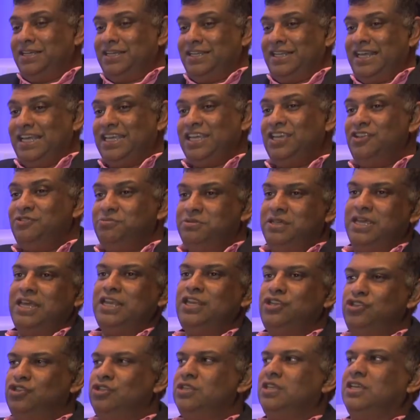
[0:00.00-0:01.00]
that gives me
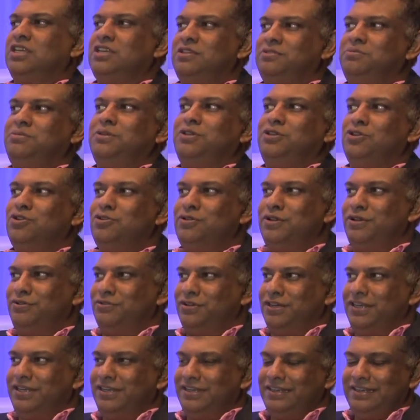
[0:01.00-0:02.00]
energy, that gives me going,
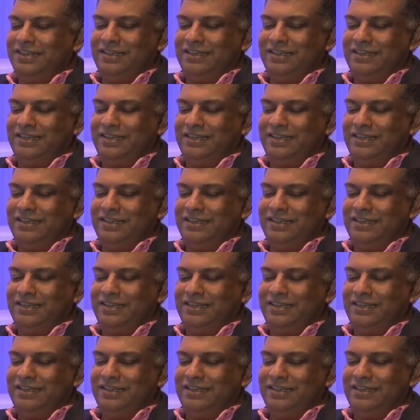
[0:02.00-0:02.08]
right?